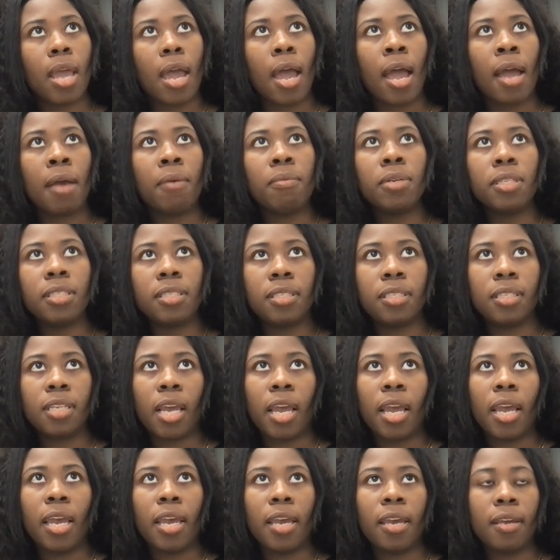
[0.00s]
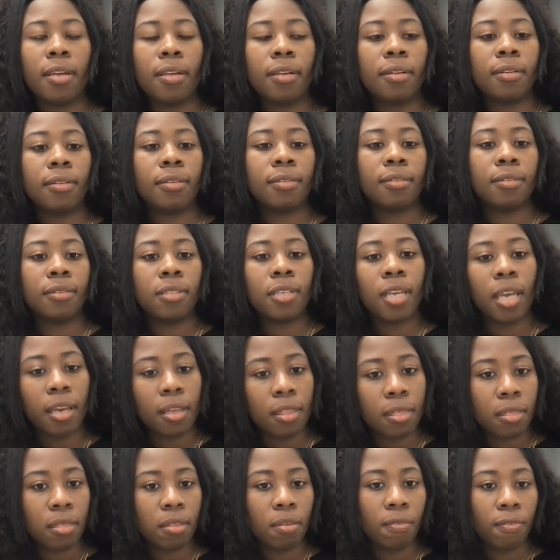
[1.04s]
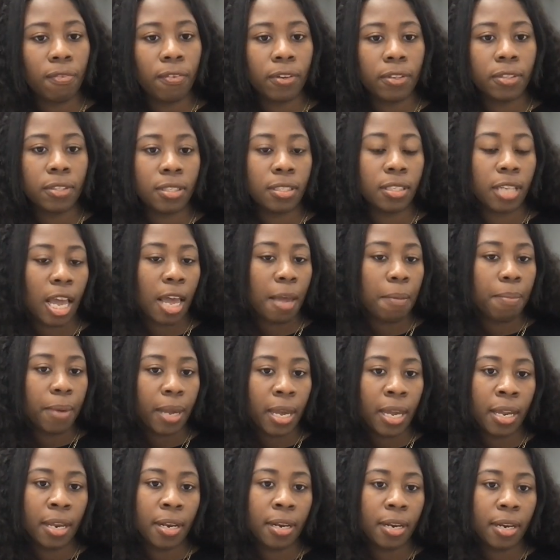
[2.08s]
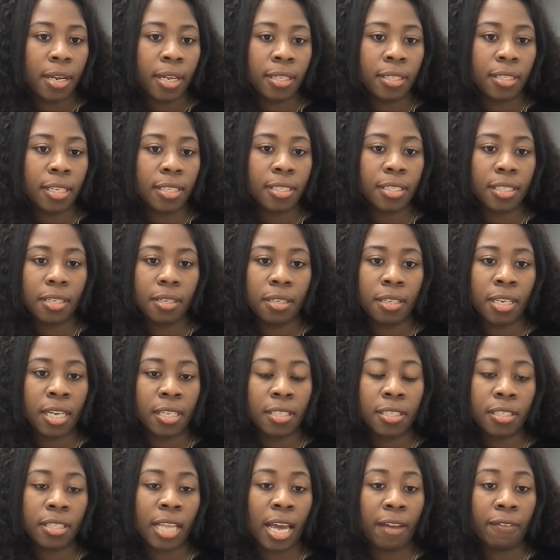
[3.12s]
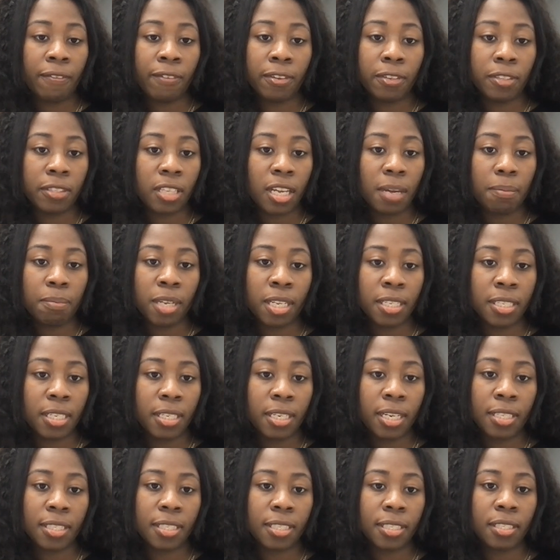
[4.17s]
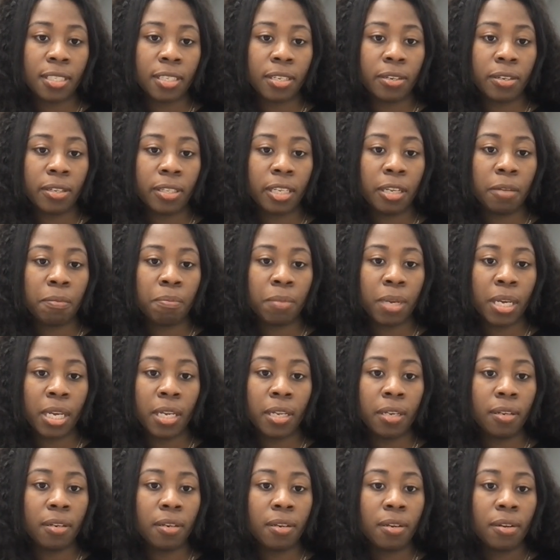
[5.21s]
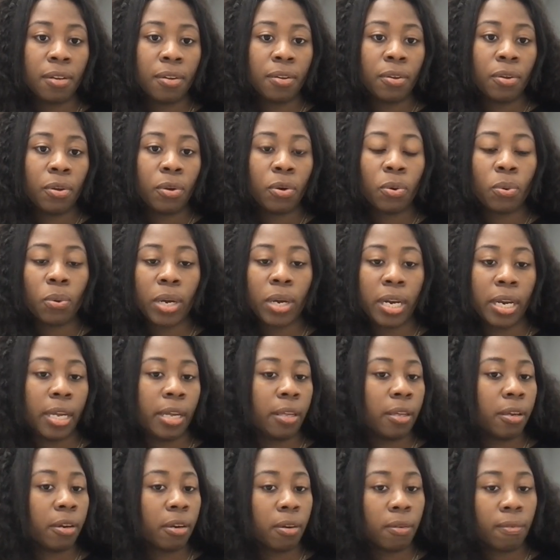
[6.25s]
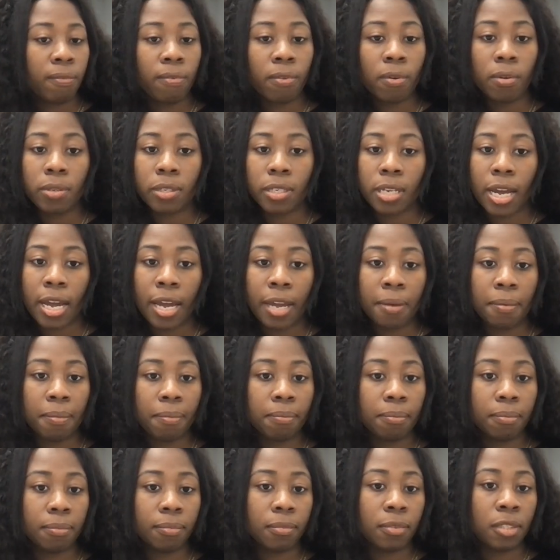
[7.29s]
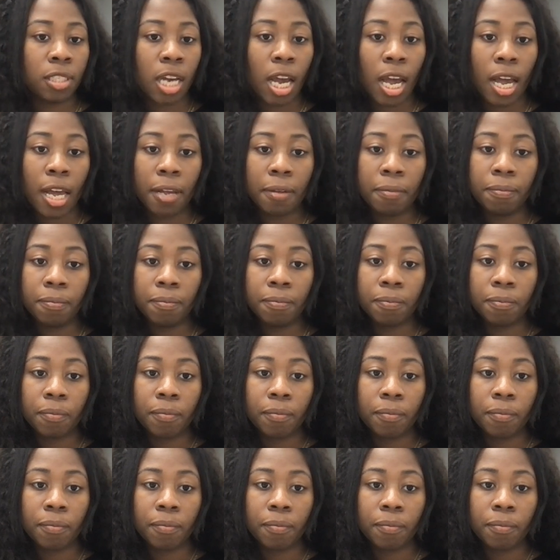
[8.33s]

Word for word: I would say take the first step, and it doesn't nece- that first step doesn't necessarily mean quitting your full time job